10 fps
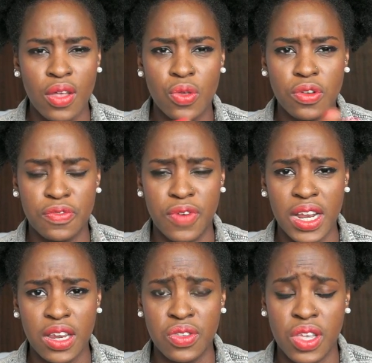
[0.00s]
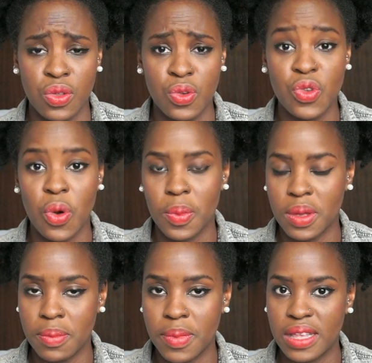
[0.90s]
those values and those
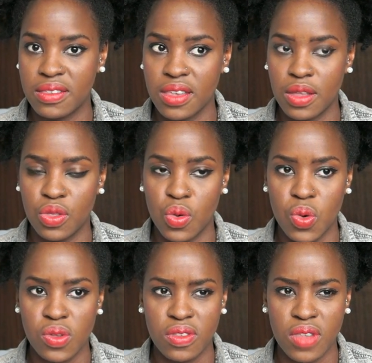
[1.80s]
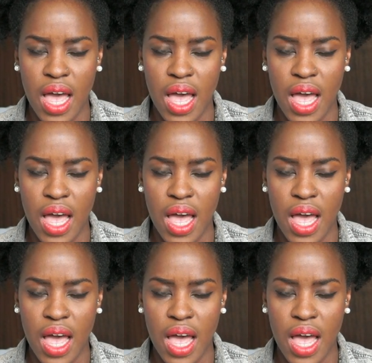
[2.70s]
commitments and those